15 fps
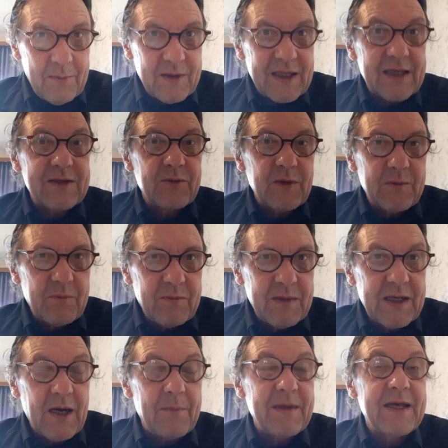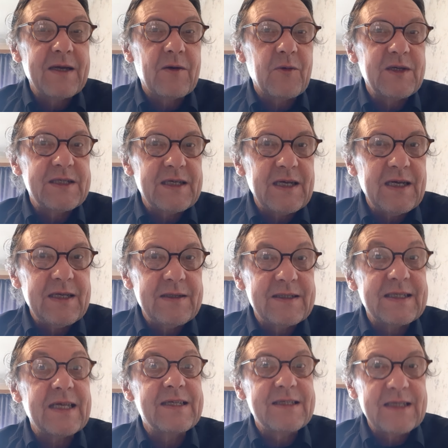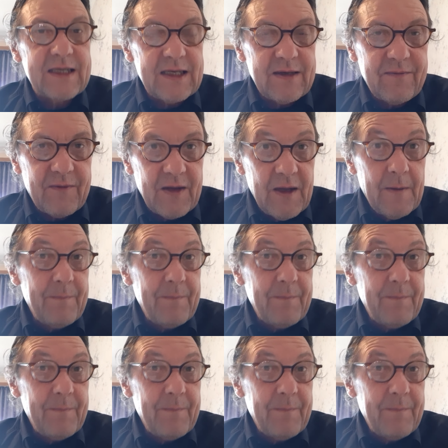but as we become increasingly sensitive